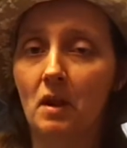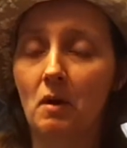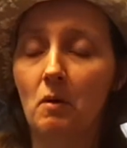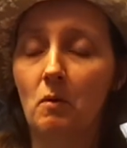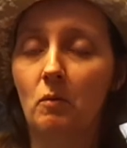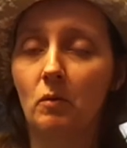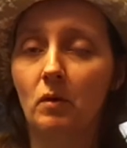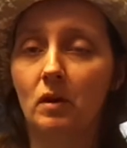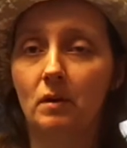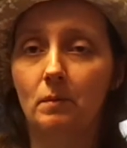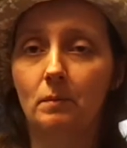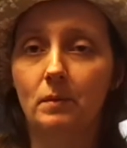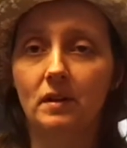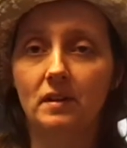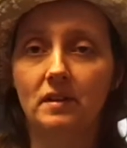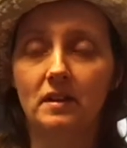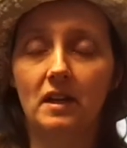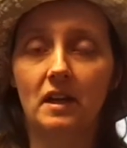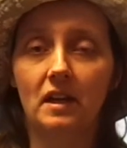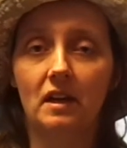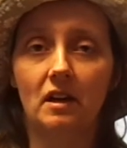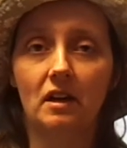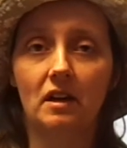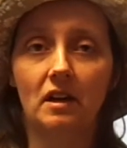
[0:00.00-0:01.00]
We're
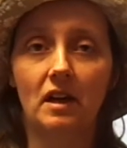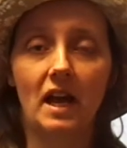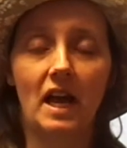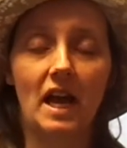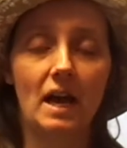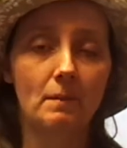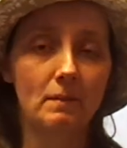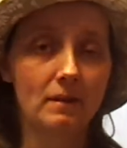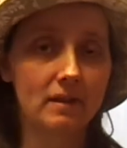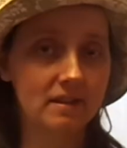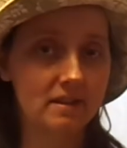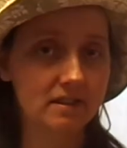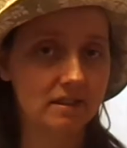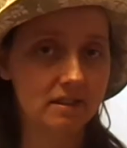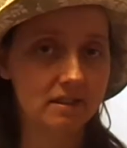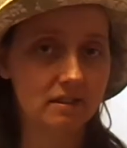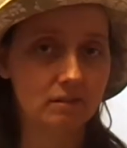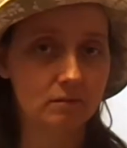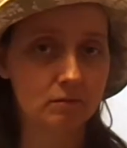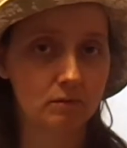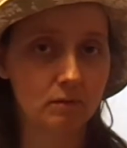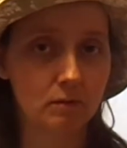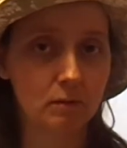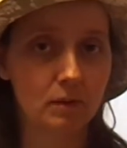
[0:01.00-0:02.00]
building our habits,
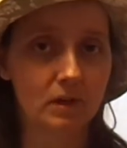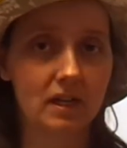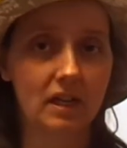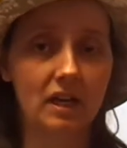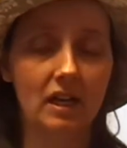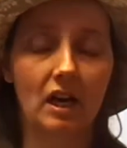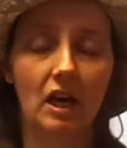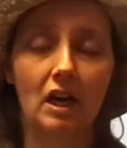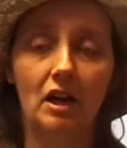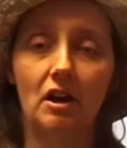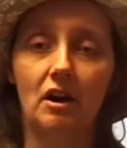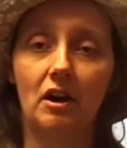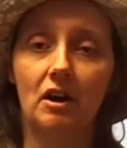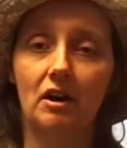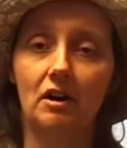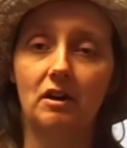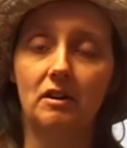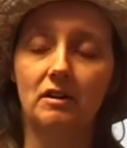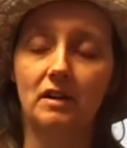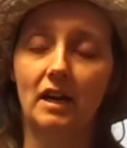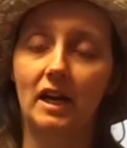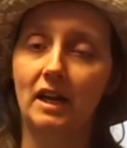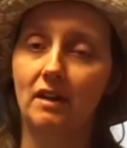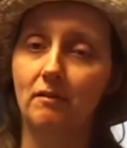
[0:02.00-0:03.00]
we're working on our
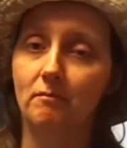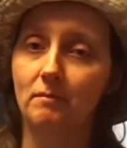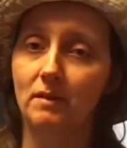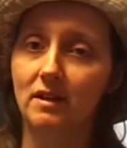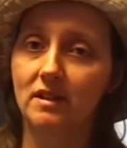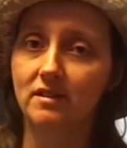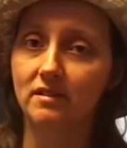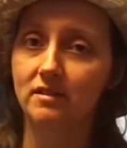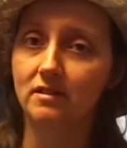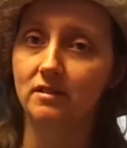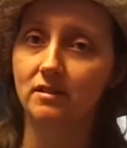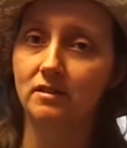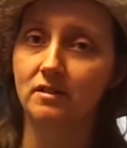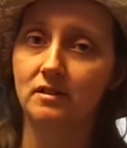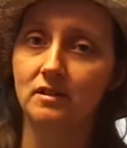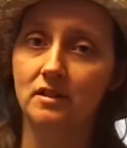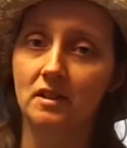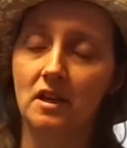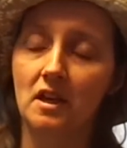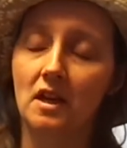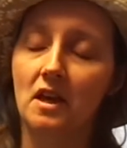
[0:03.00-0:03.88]
creative muscles.